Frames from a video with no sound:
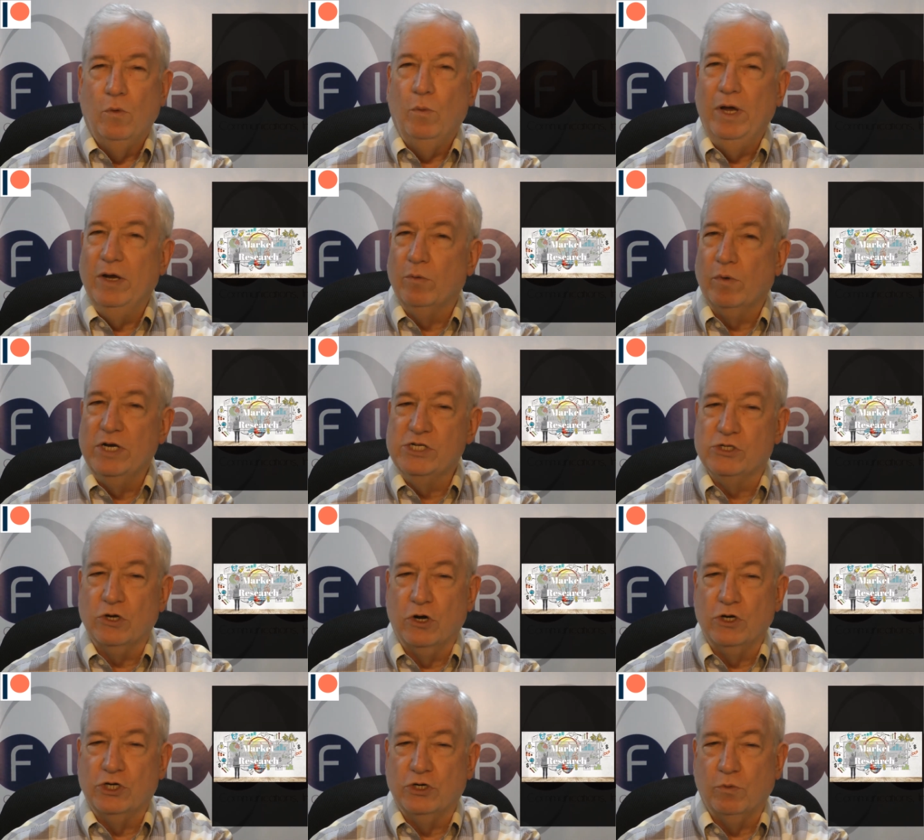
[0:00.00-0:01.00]
We in
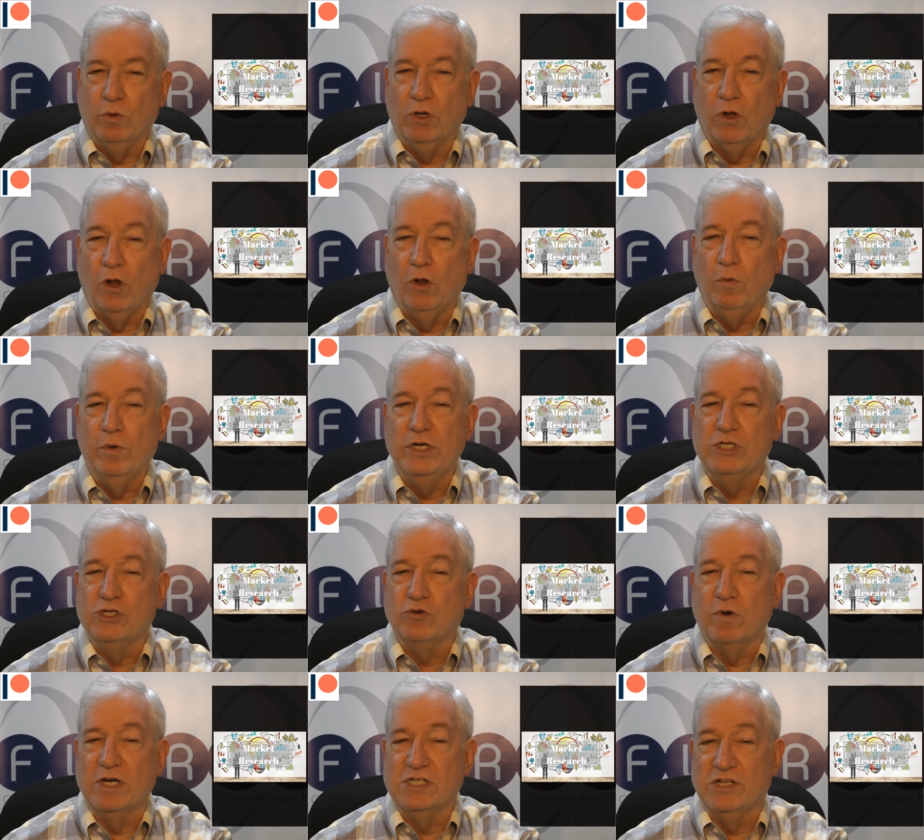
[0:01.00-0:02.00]
research will always
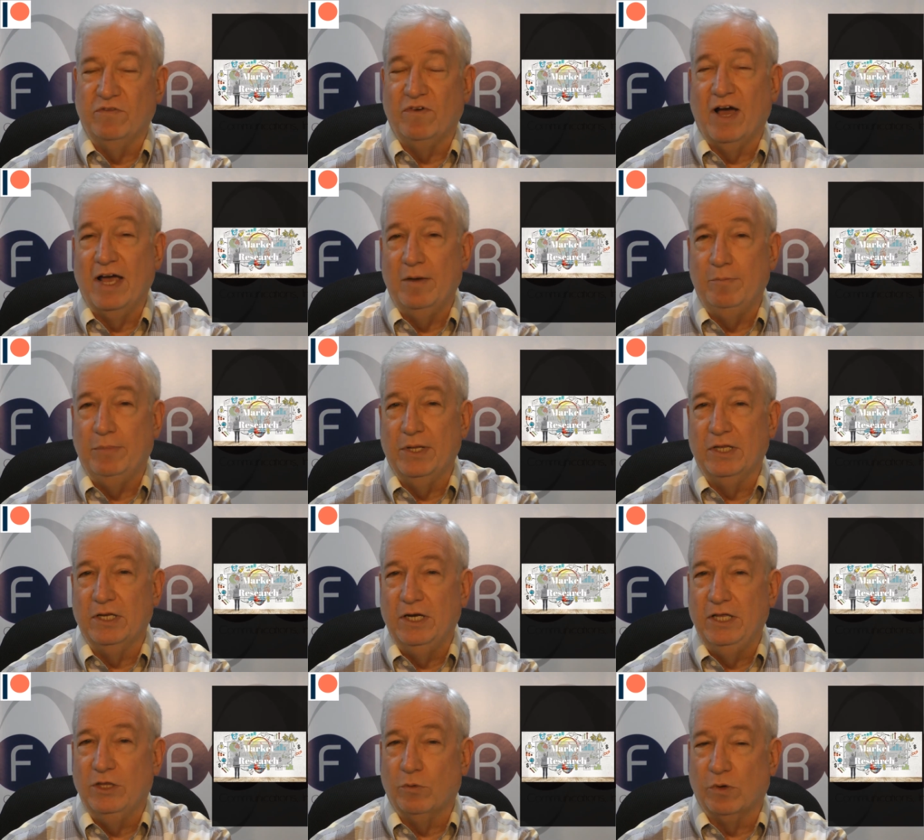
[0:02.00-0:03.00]
stress the
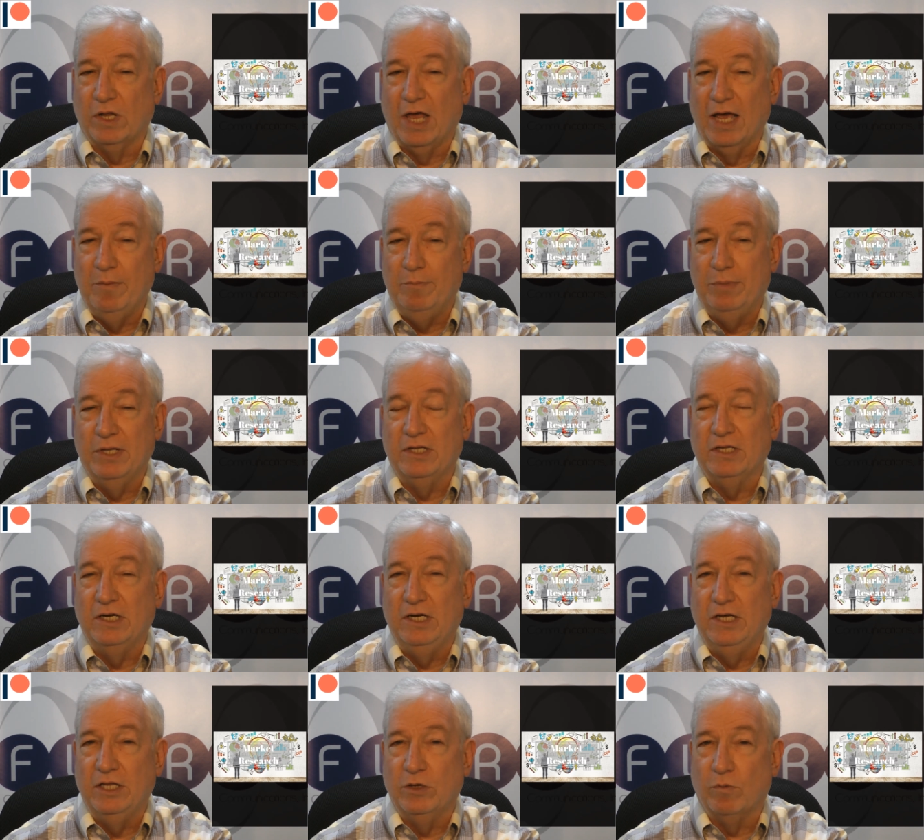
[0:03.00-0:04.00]
viability, the
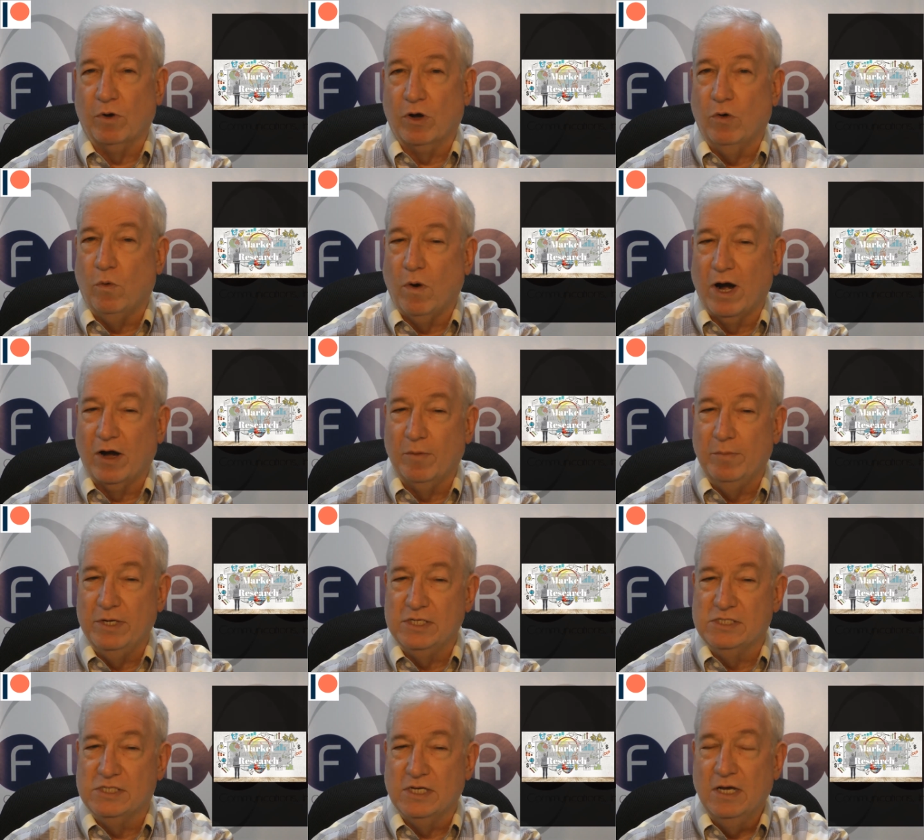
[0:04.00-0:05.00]
reliability, and the
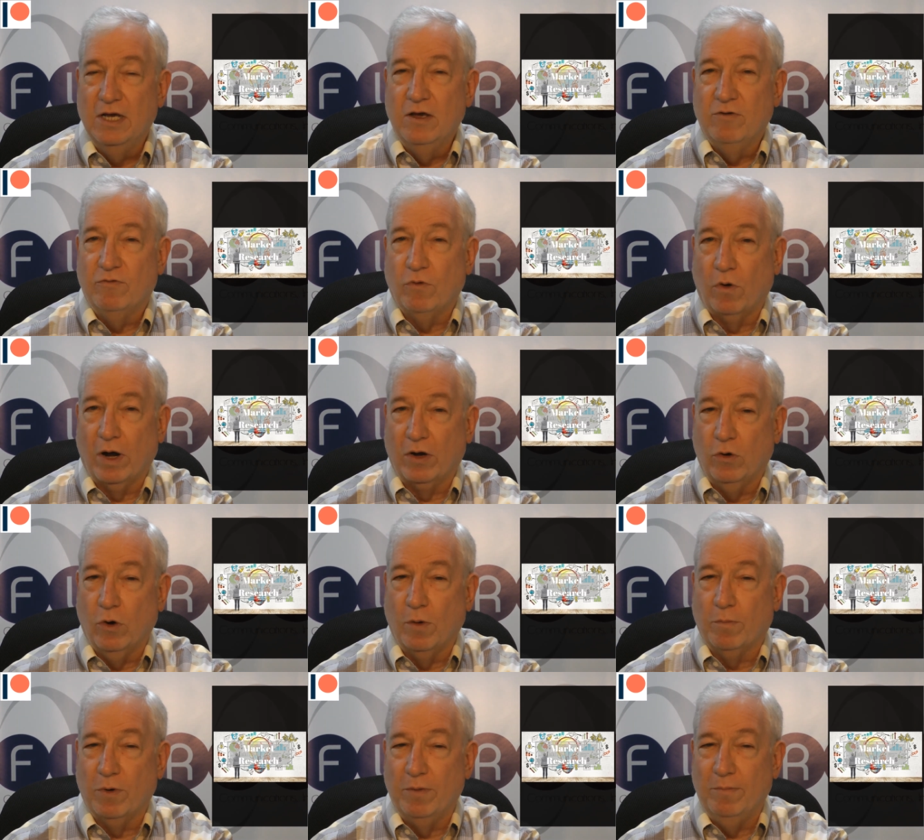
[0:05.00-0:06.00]
requirements for our
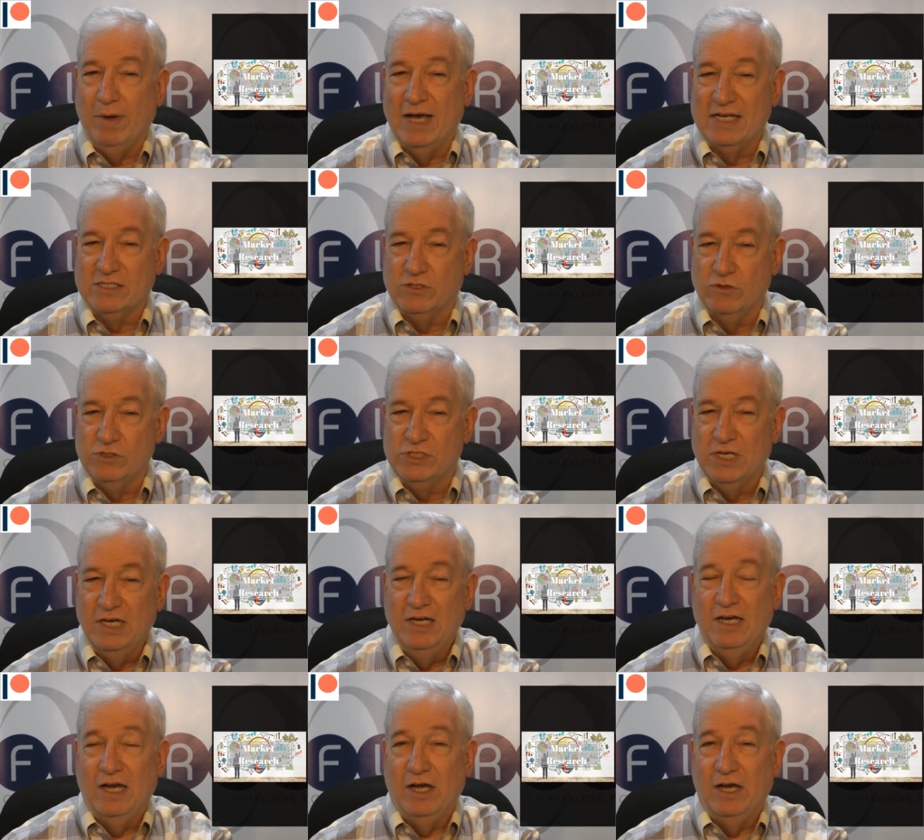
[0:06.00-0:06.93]
corporate masters